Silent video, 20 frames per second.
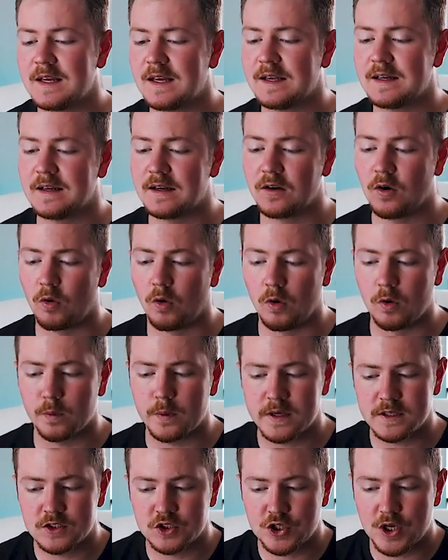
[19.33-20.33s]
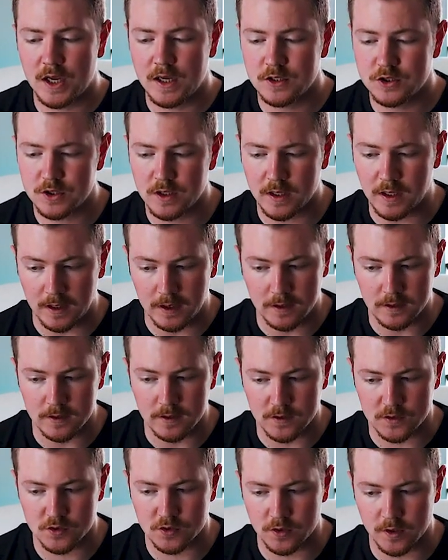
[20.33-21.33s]
in an always changing
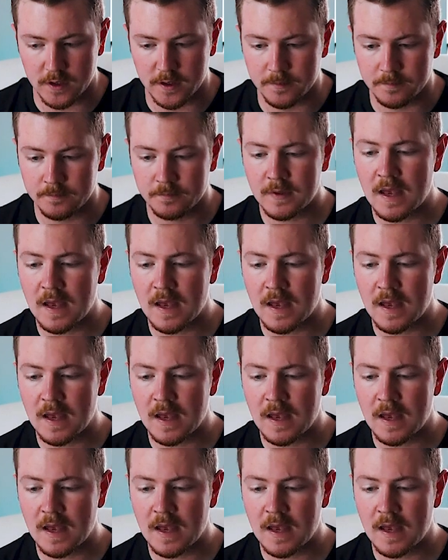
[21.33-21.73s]
industry,